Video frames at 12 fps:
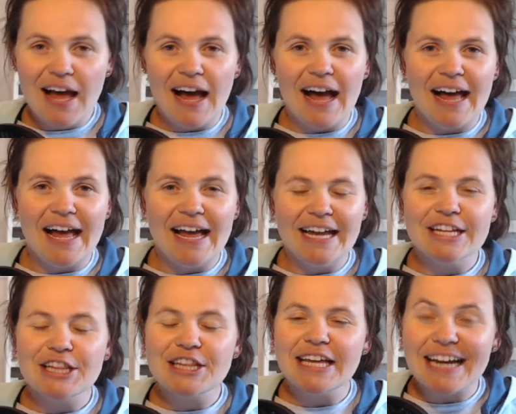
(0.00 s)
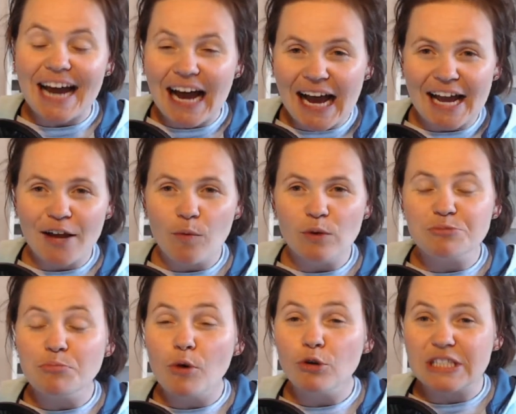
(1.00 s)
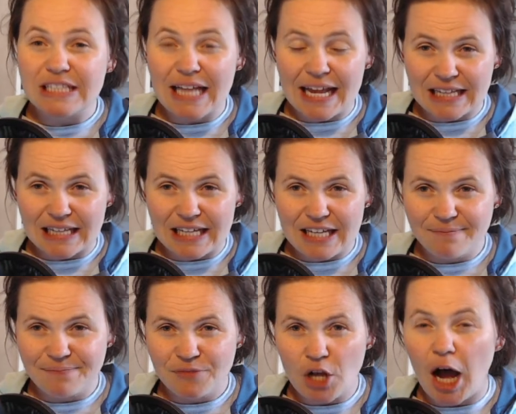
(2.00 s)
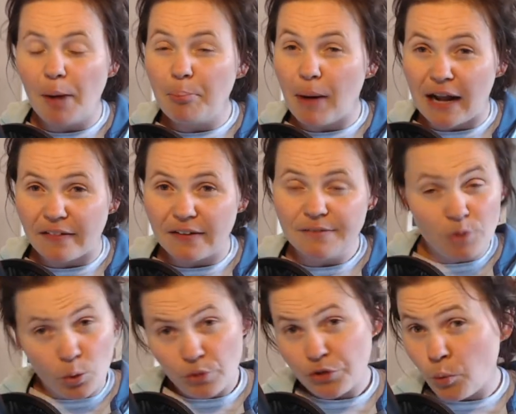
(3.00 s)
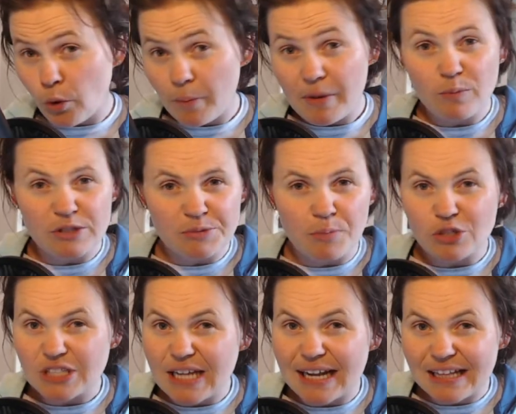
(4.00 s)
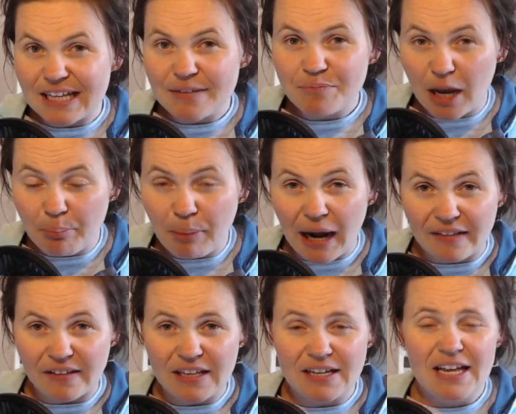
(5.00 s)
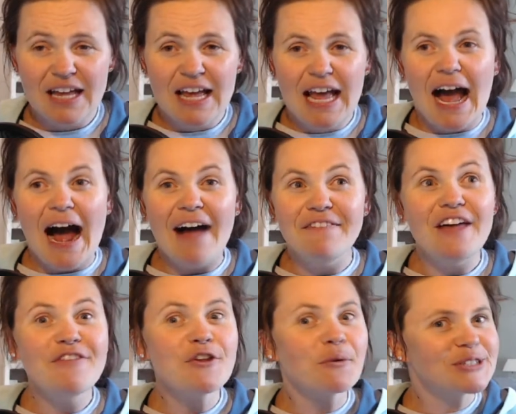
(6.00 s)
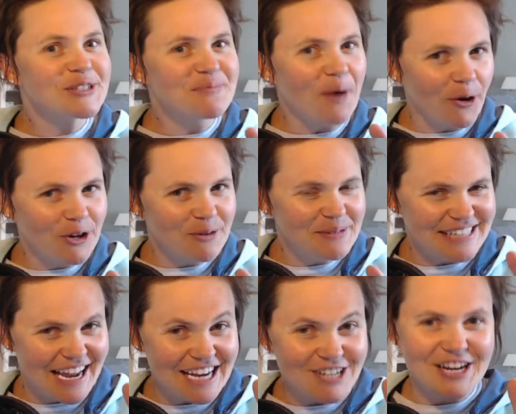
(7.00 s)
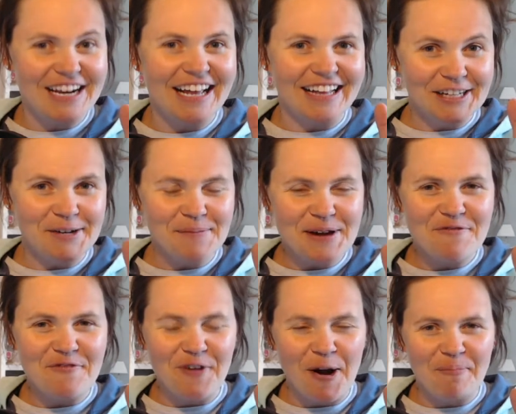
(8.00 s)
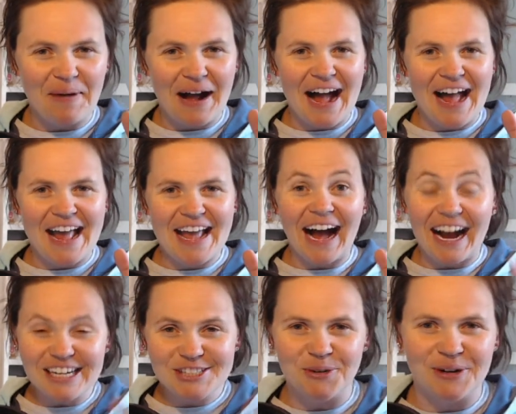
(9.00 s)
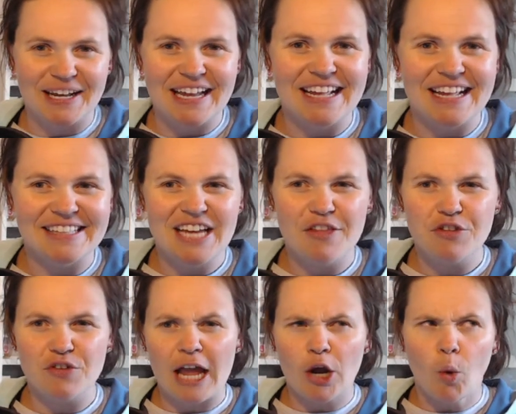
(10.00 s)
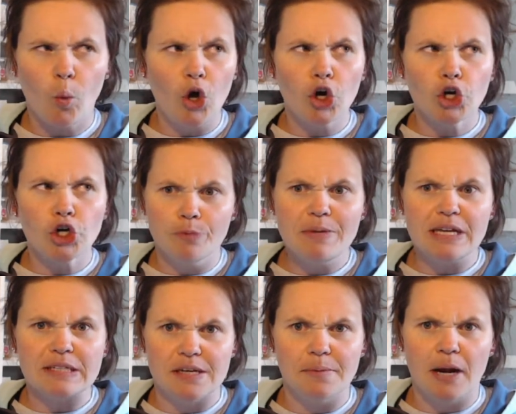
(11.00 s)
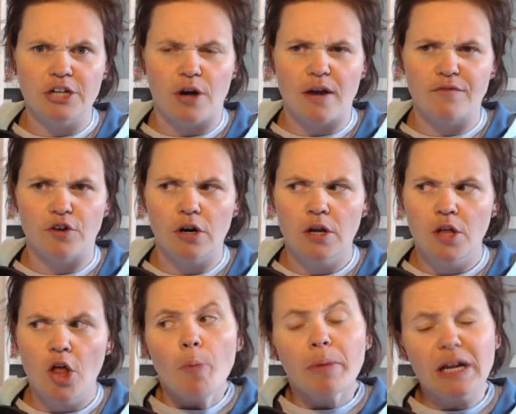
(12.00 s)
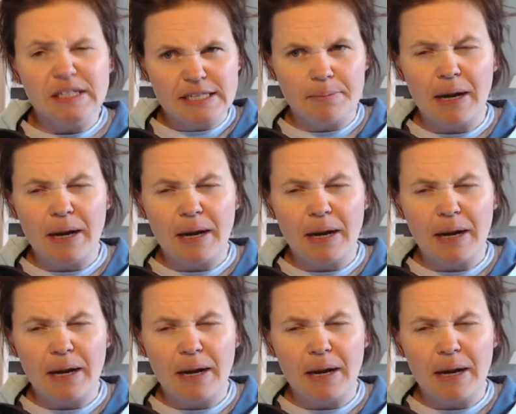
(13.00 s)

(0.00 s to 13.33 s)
And the guy was most likely a pilot, or the woman was most likely a pilot. And then there was some argumentation a little bit from my high school kids. And they're like, well, could be a semi driver because semis